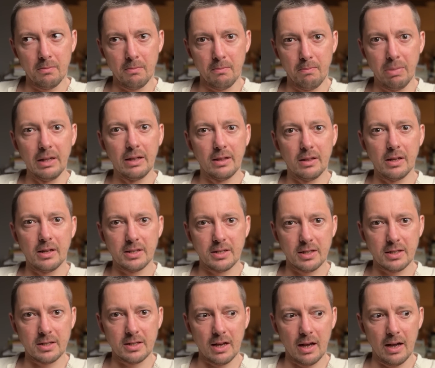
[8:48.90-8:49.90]
building a
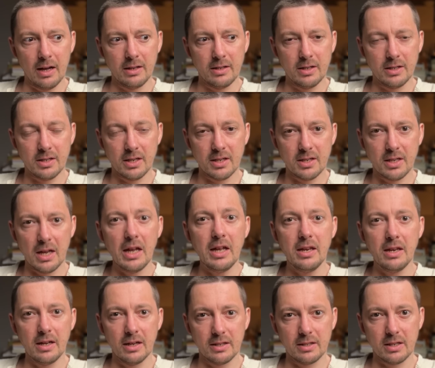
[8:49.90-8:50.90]
society,
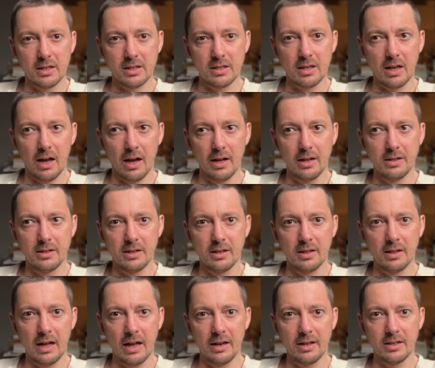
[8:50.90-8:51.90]
sustaining a society
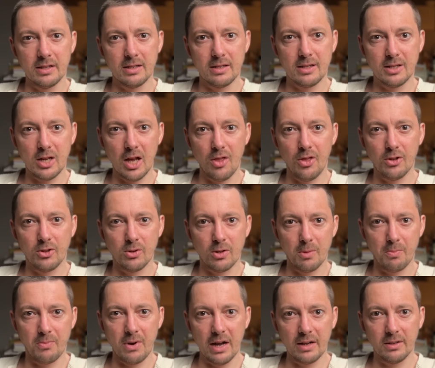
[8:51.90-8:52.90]
that is tethered to the
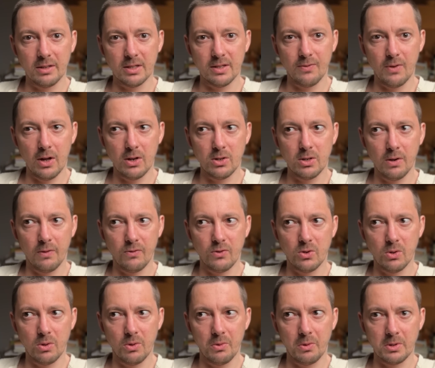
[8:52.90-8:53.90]
practice virtue of
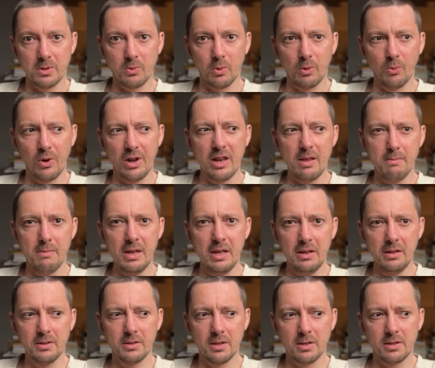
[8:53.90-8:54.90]
truthfulness? Well, what he
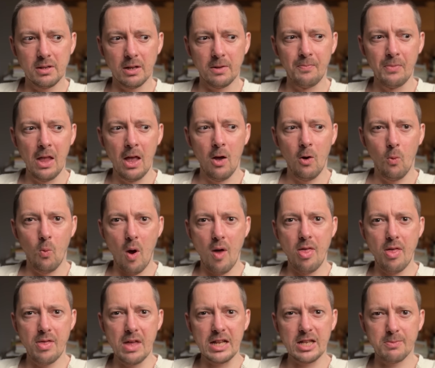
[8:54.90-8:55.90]
means is that
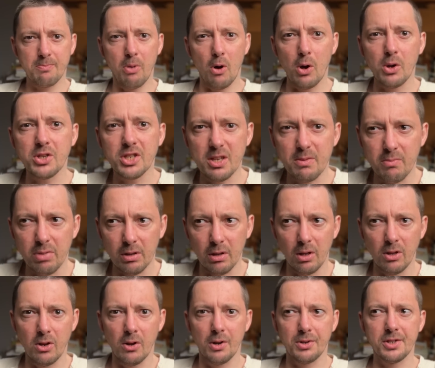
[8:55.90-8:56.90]
whether that's possible or
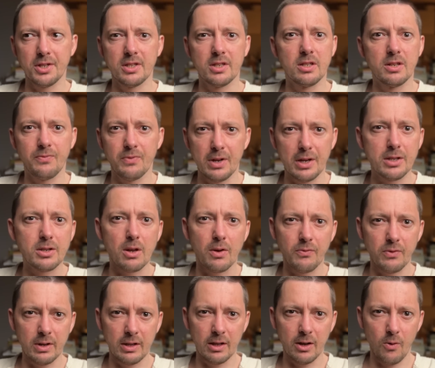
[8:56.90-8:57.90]
not isn't a
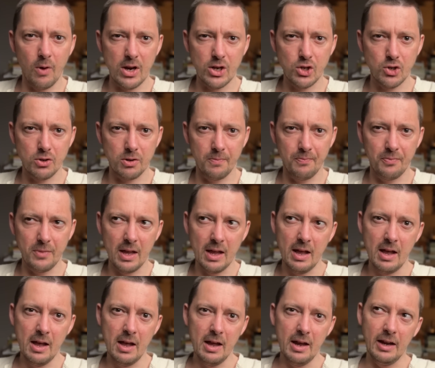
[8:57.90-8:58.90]
philosophical question.
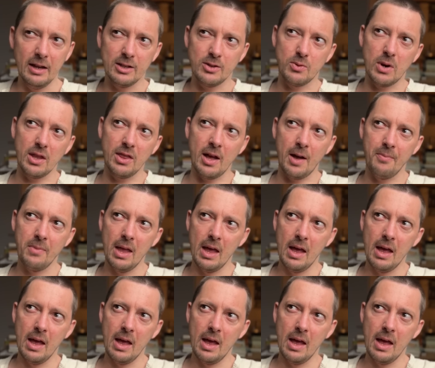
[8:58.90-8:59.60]
It's rather,